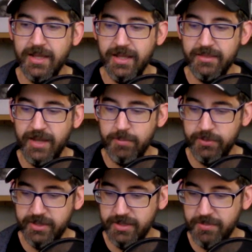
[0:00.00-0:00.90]
that
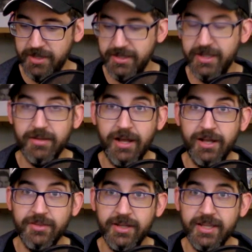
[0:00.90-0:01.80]
put him on
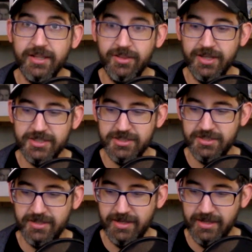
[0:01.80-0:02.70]
the hit
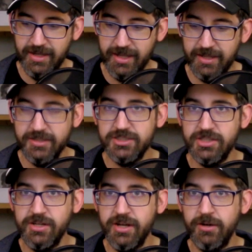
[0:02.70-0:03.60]
list. And this
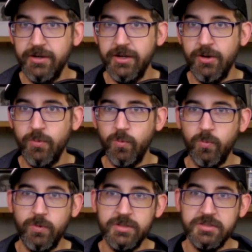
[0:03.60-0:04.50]
scenario
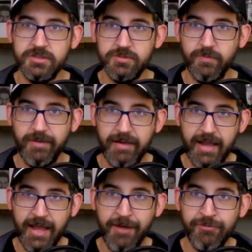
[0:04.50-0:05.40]
was
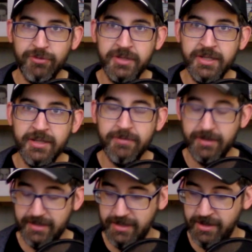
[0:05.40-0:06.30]
heavily
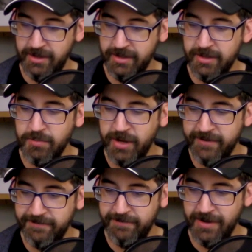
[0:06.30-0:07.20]
in my
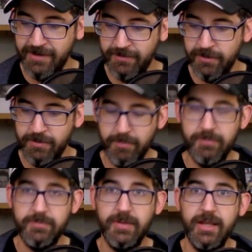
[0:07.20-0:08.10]
favor,
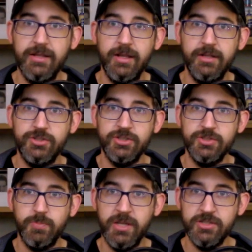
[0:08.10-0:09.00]

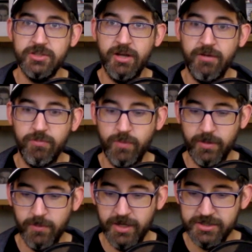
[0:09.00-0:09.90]
just based off what
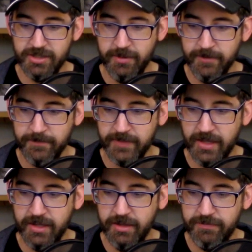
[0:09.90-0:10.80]
it was. So
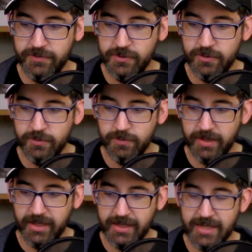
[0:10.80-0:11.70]
if you
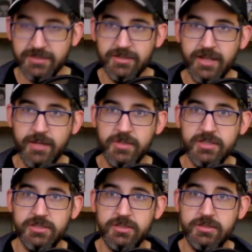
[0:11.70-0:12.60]
got to the
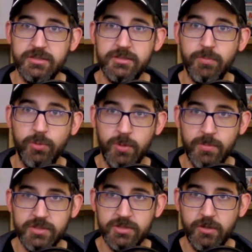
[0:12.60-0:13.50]
enemy's
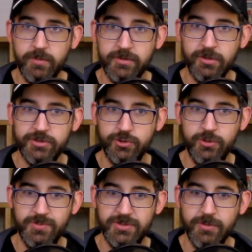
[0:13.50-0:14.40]
deployment zone with your
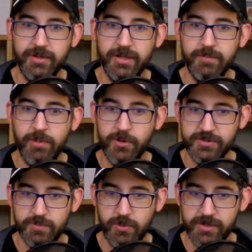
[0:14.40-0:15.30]
troops, you would get
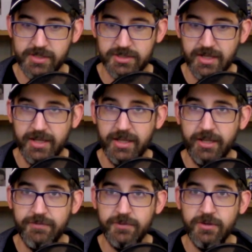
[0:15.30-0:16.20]
bonus points.
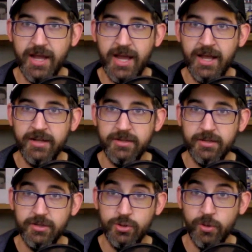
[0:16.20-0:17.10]
If you had
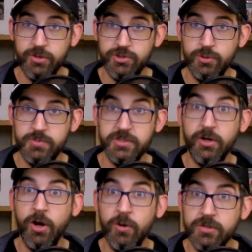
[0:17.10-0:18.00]
your troops in
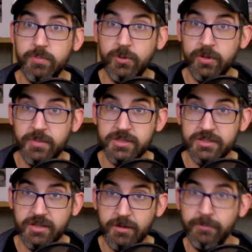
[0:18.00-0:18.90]
your own deployment
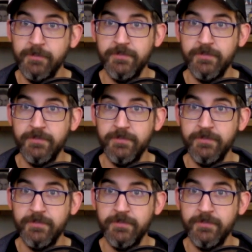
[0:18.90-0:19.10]
zone,